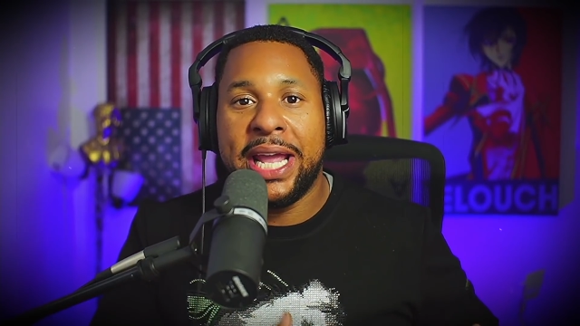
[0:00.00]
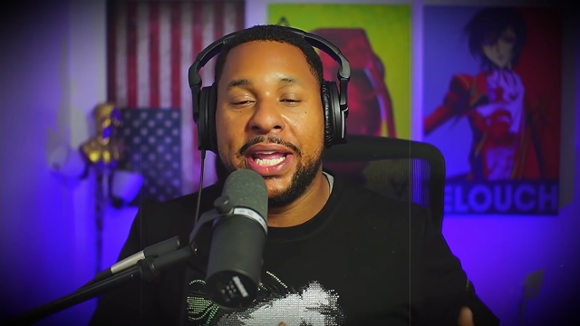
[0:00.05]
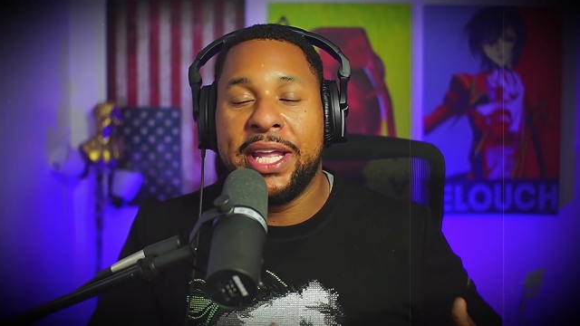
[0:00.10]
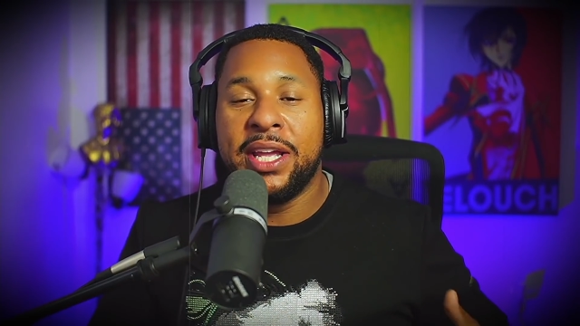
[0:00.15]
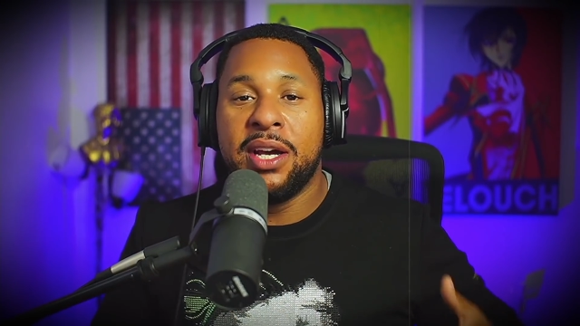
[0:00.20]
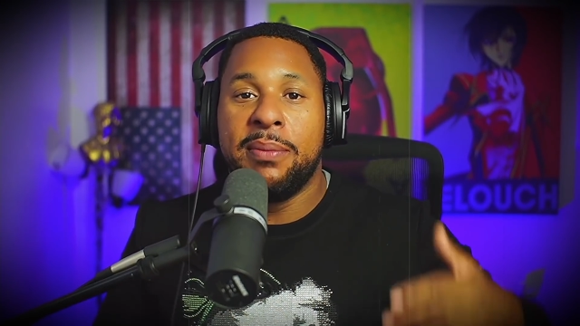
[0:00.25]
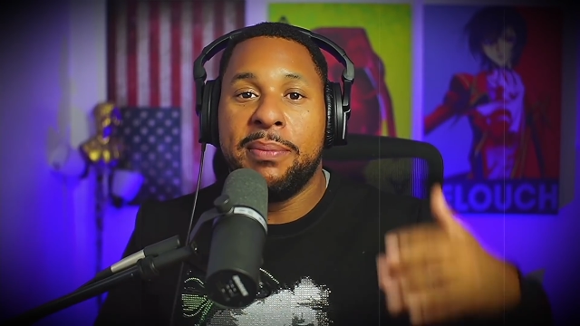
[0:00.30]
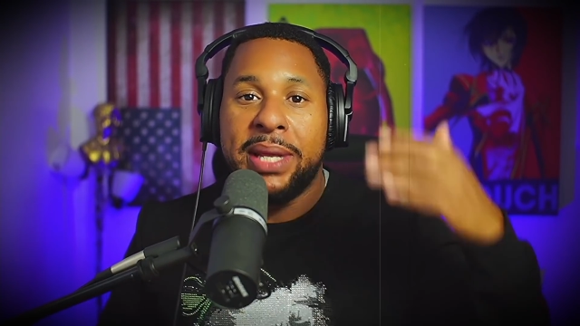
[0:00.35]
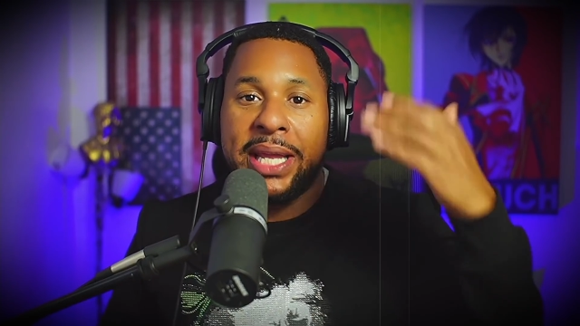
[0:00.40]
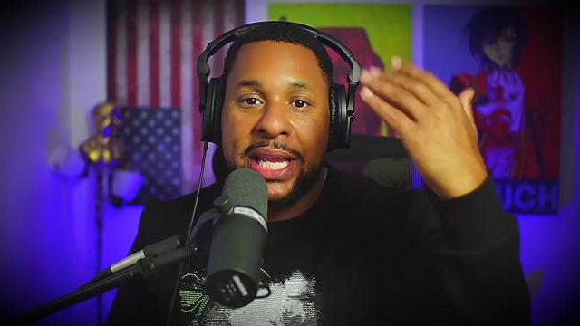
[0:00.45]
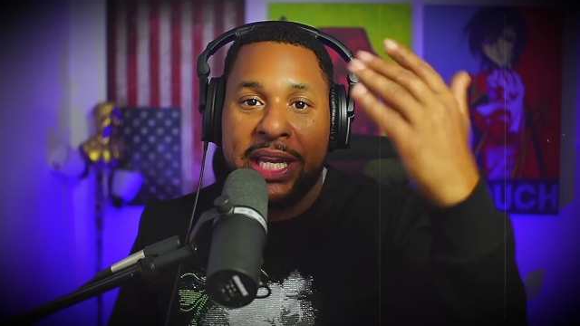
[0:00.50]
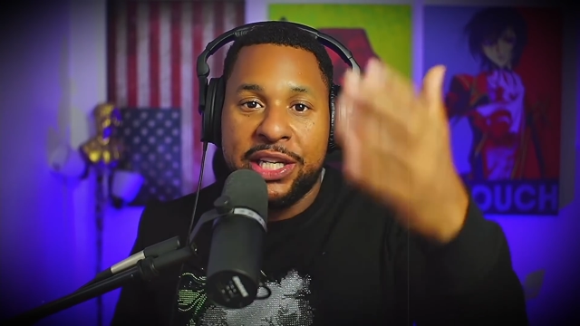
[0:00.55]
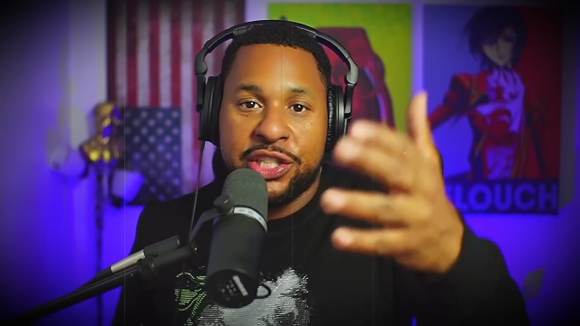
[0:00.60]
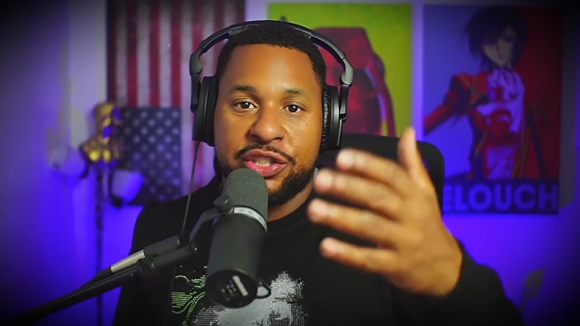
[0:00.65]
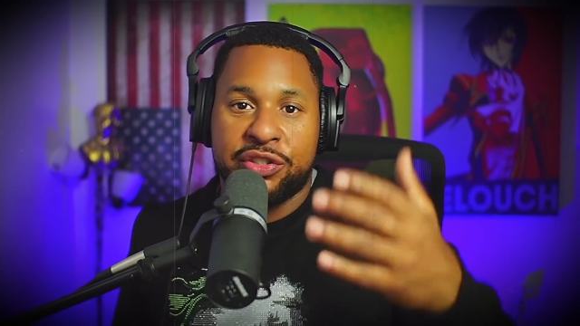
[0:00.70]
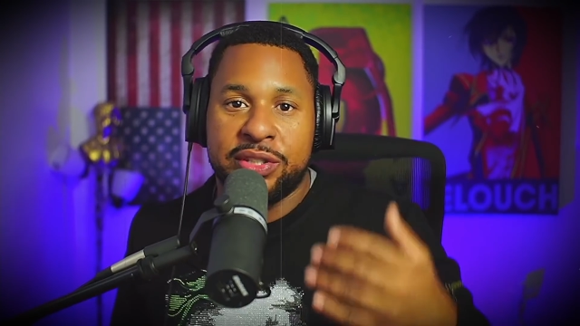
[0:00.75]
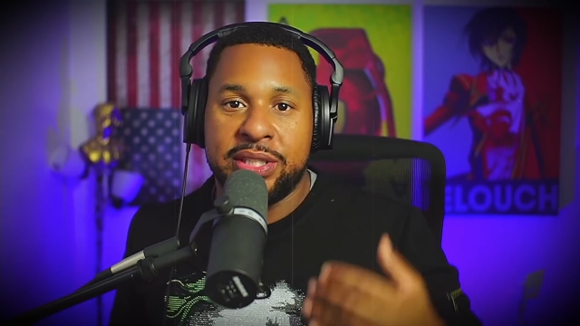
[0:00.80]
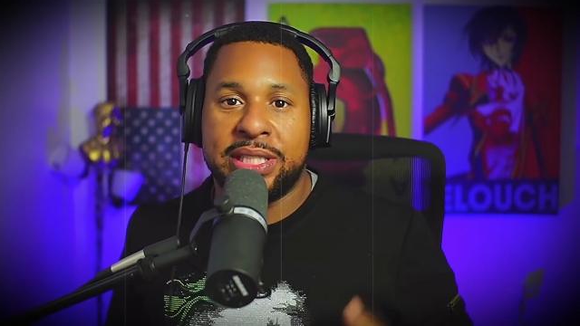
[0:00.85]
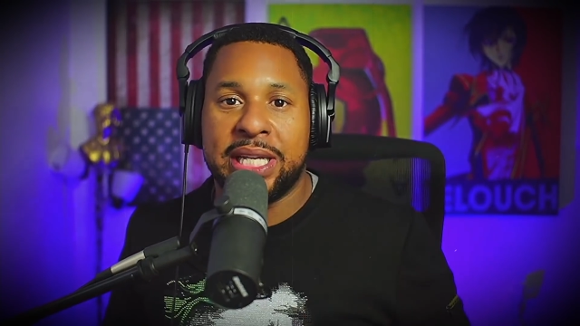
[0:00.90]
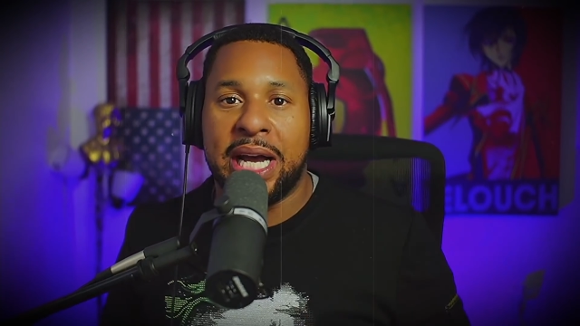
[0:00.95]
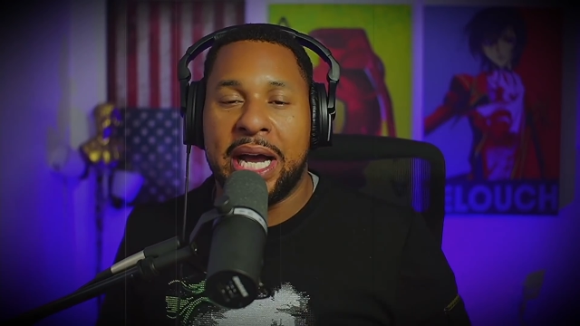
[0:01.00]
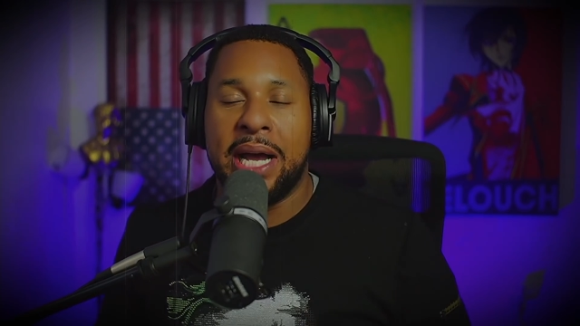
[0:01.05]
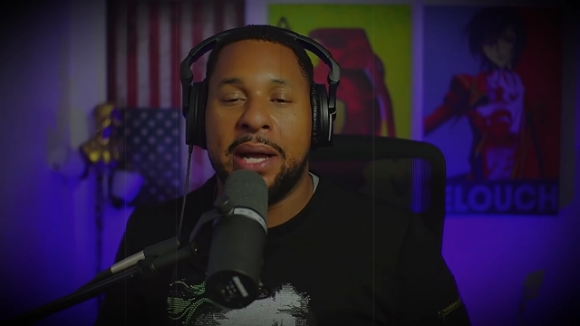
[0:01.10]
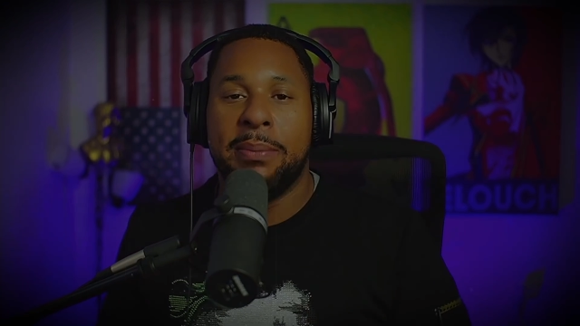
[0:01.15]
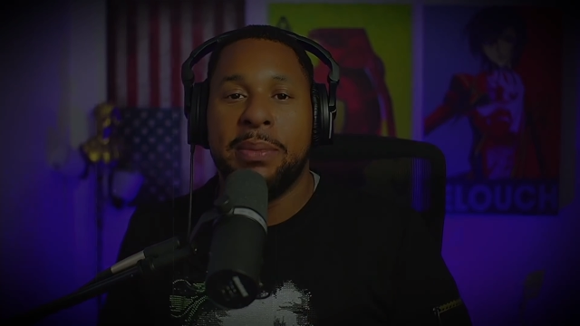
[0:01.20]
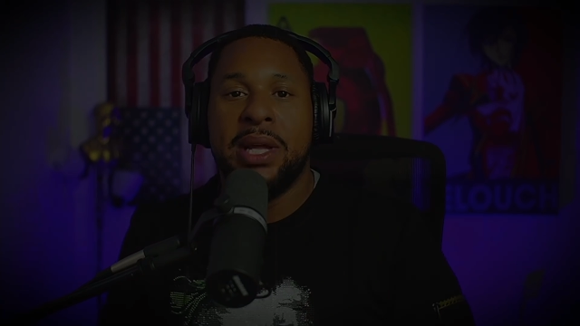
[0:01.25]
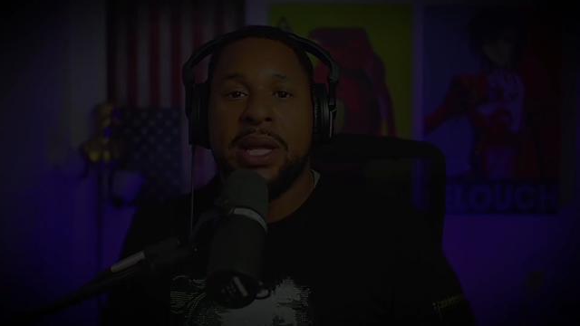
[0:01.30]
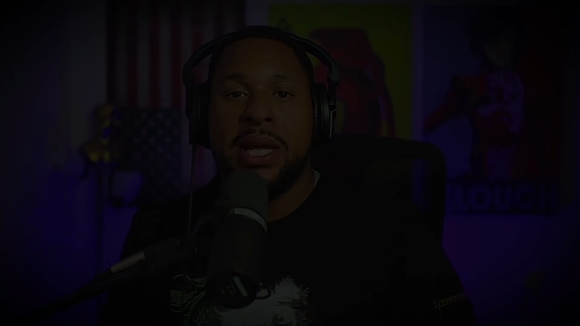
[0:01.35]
a.m. Eastern time.